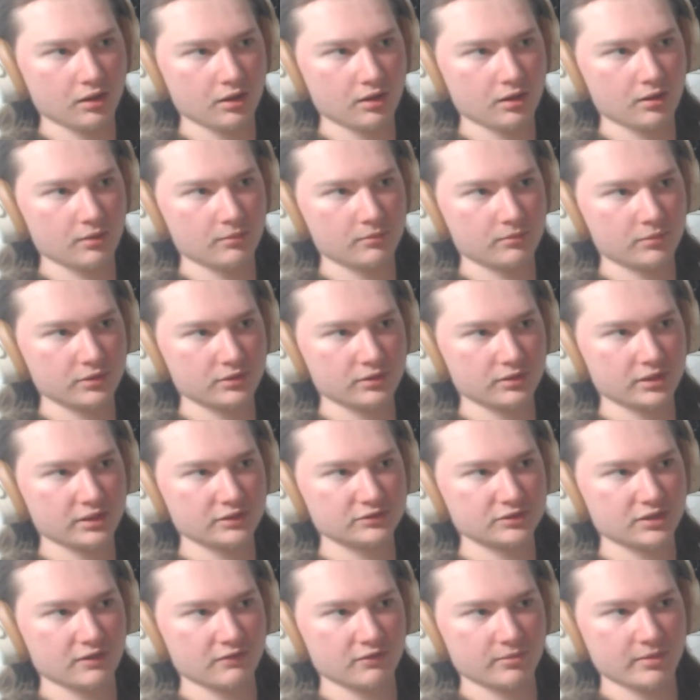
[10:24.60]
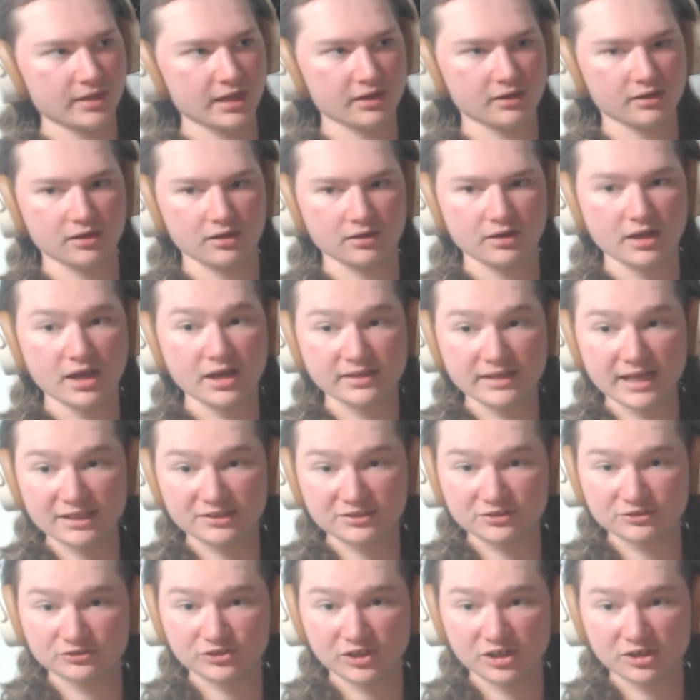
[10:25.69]
Put the lens cover back on. That's
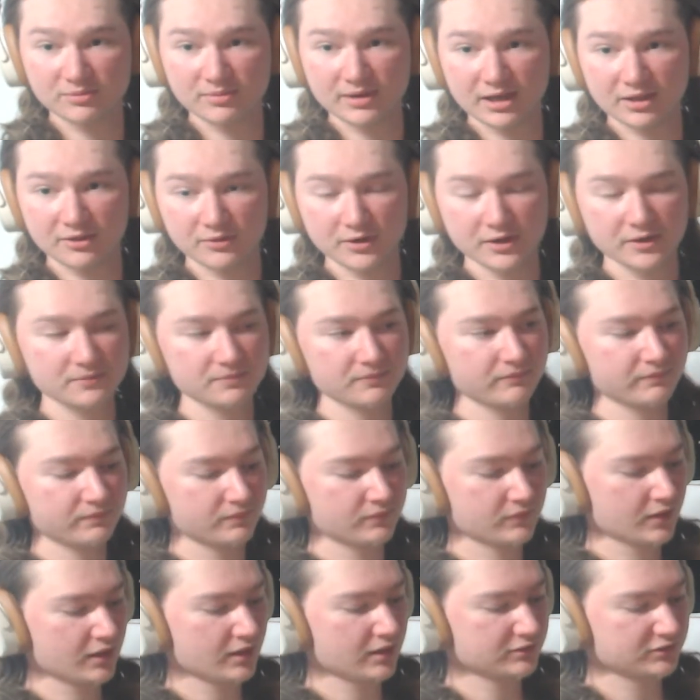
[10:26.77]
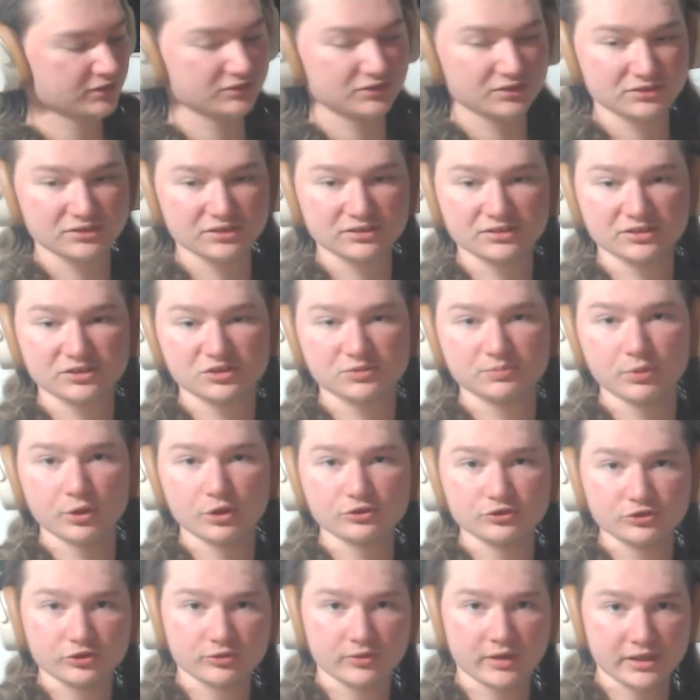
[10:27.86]
the shutter, by the way. Since this thing's
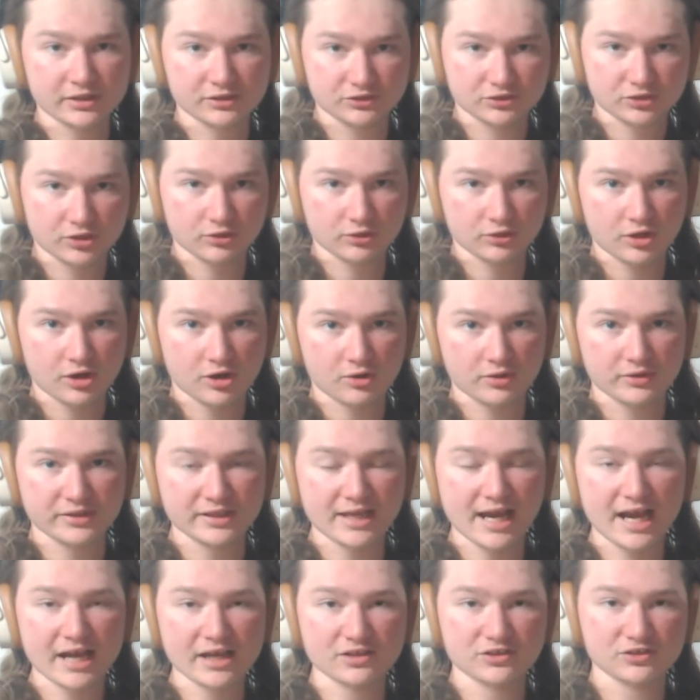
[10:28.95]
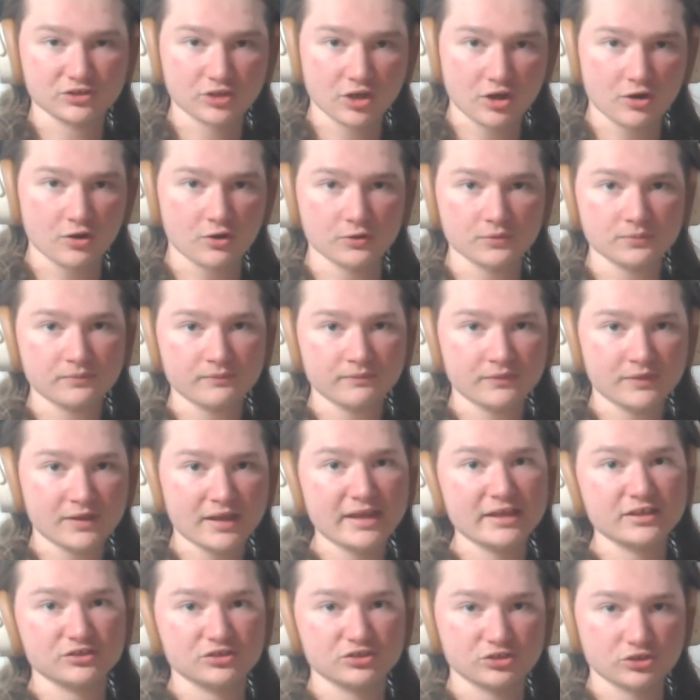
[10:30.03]
exposure rate is so low and the ISO
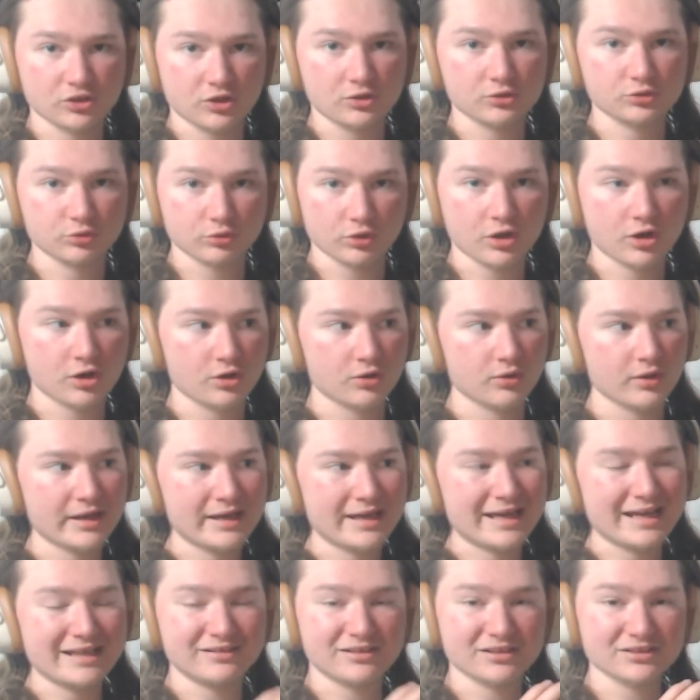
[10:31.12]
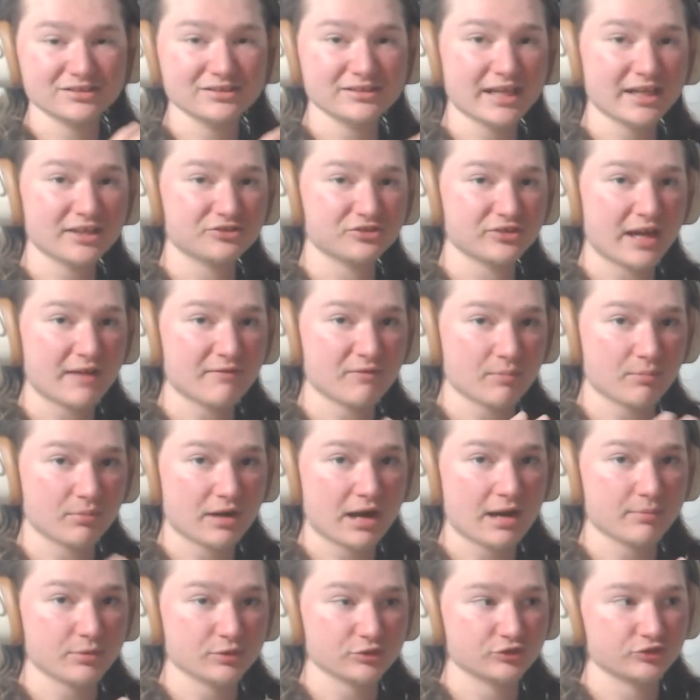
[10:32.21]
is so low, it doesn't actually have a
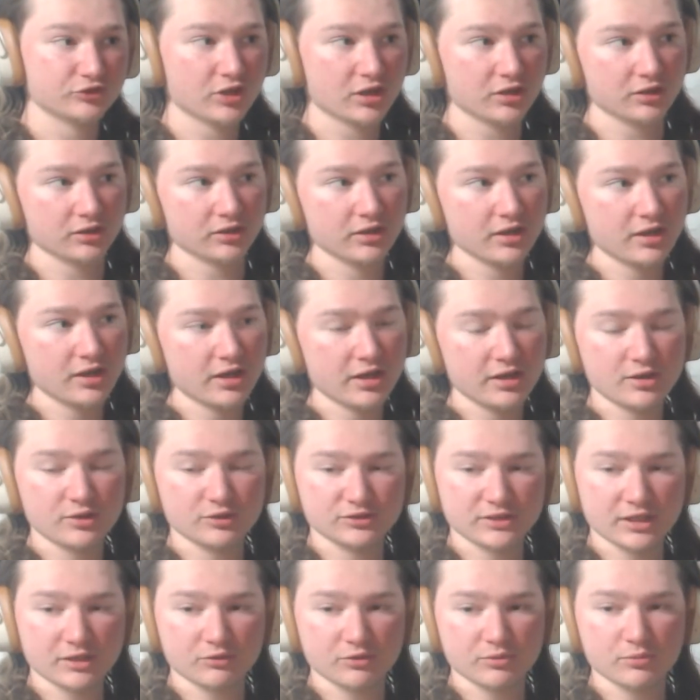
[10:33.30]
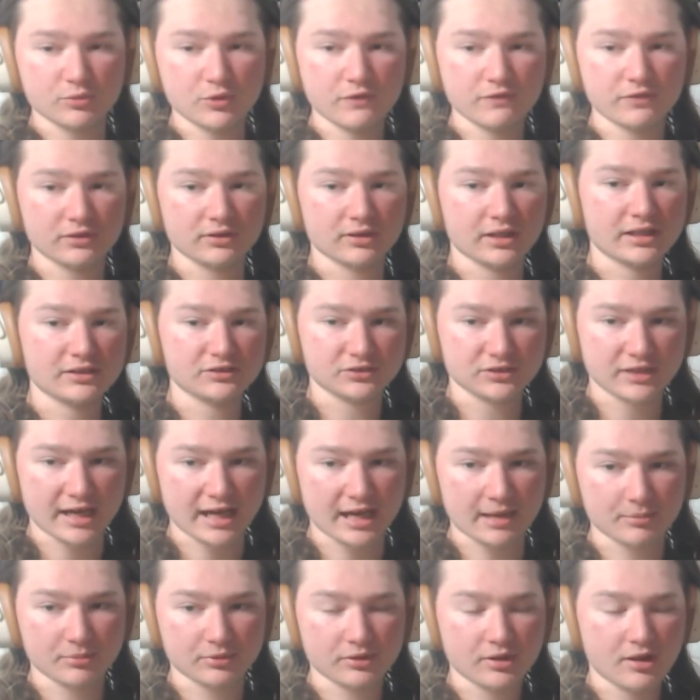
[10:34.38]
proper shutter. You instead remove the lens
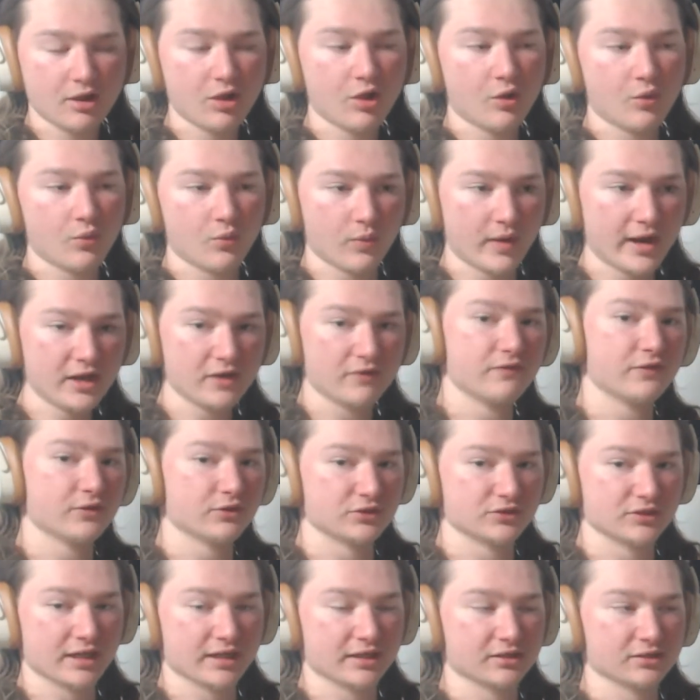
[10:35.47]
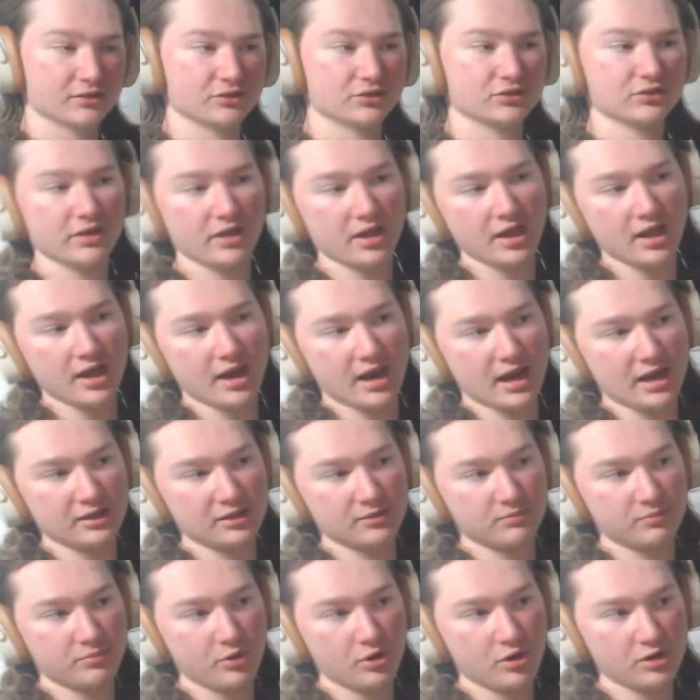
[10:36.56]
cap, wait a few seconds, and
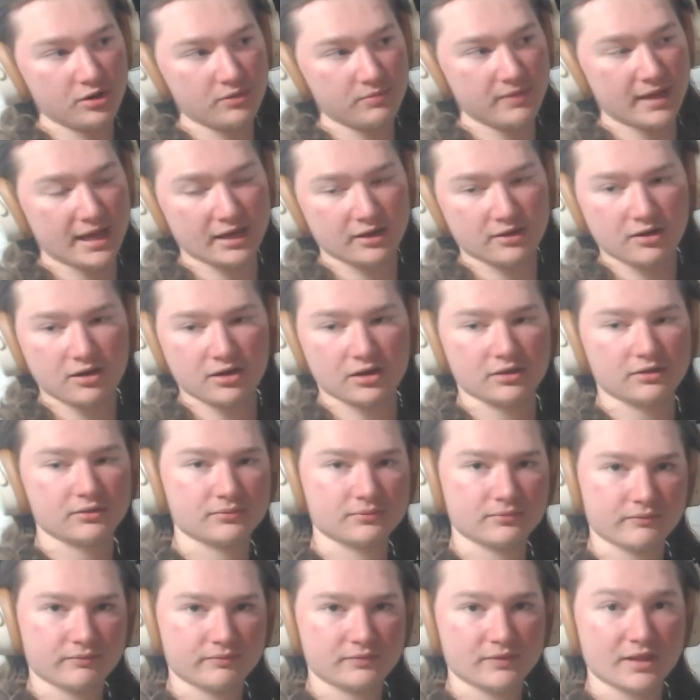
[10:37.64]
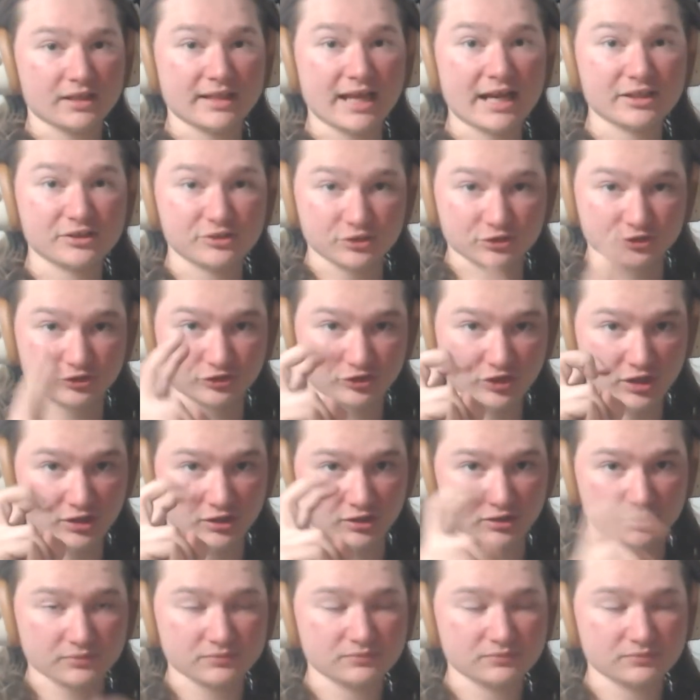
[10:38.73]
then put it back on. That's your shutter.